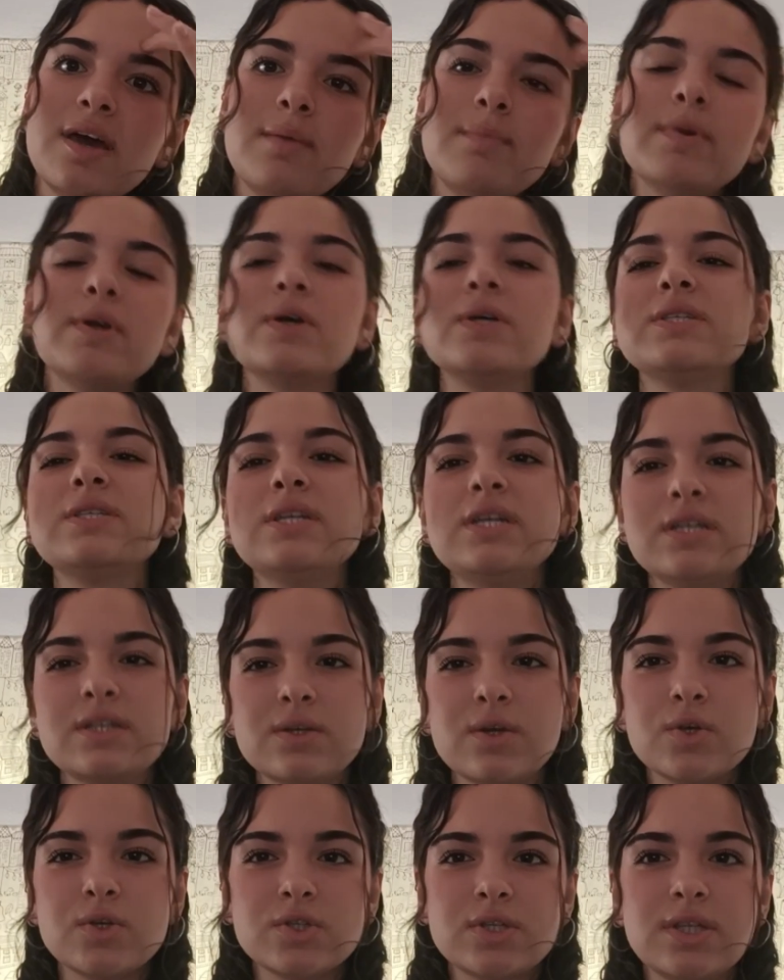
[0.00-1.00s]
because
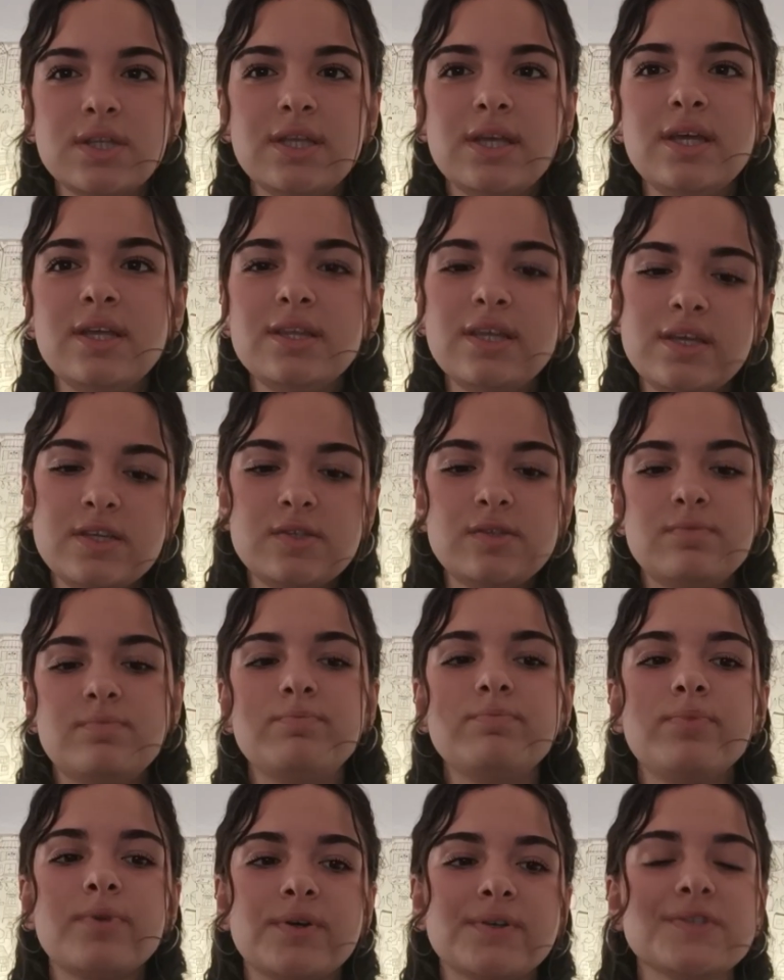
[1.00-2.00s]
this
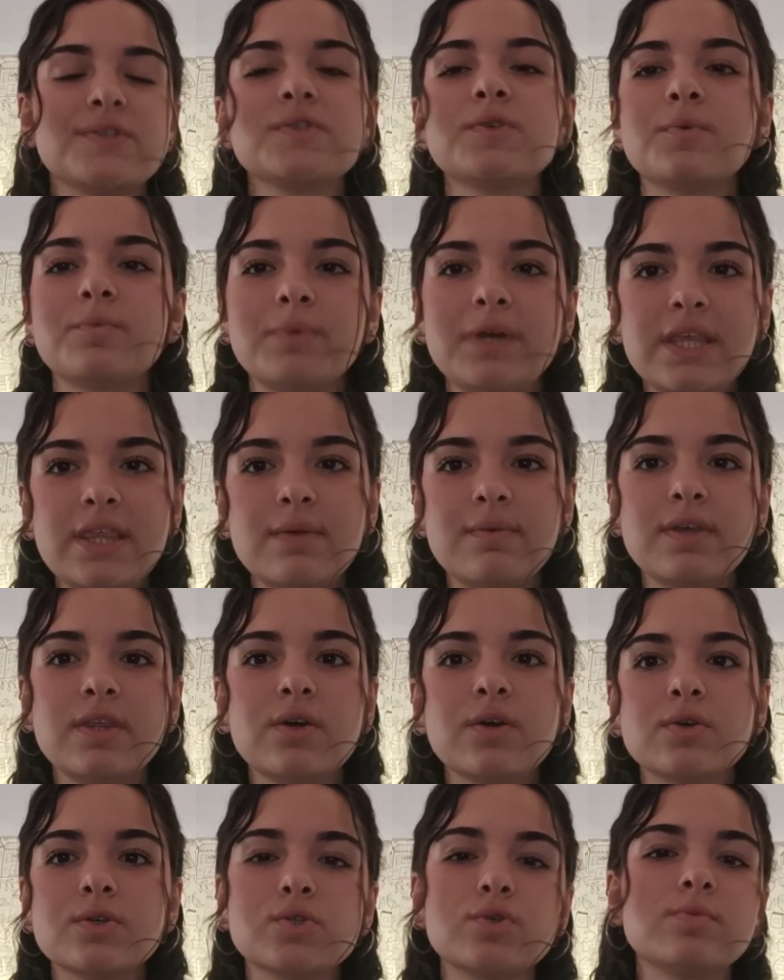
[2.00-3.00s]
process of making the
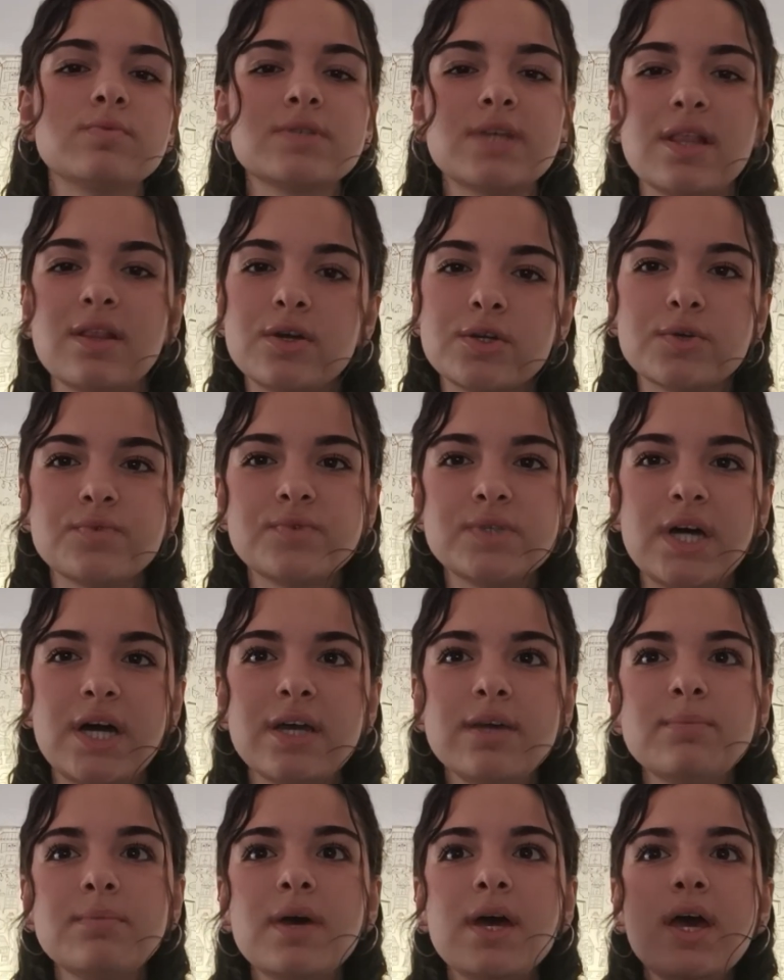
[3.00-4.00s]
video consumes a lot of
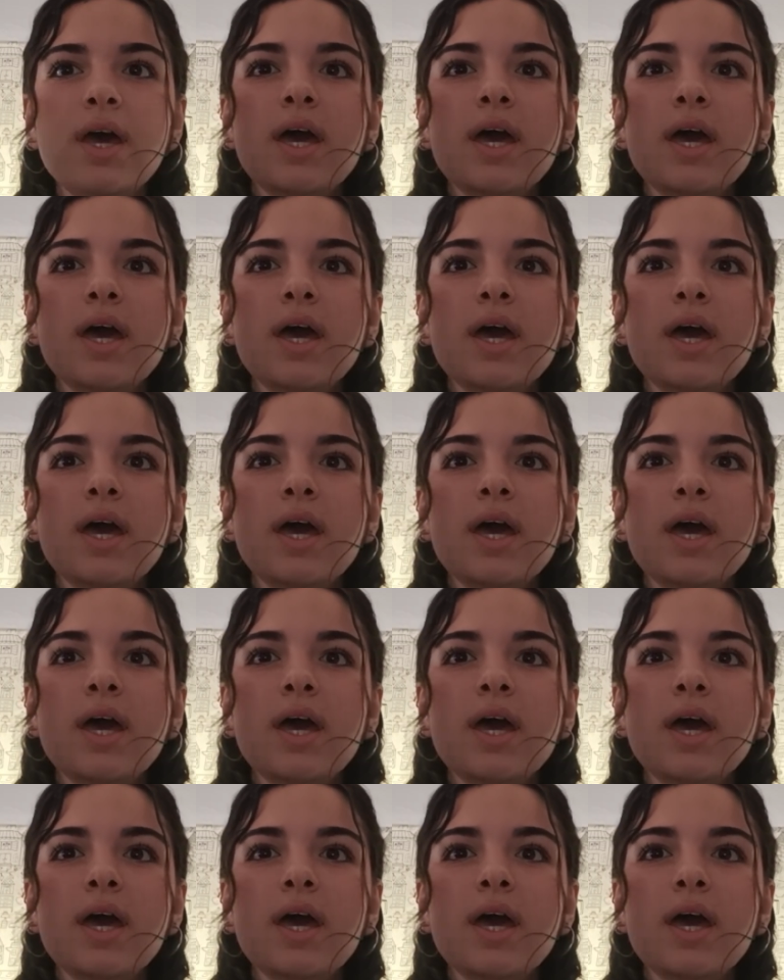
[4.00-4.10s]
time.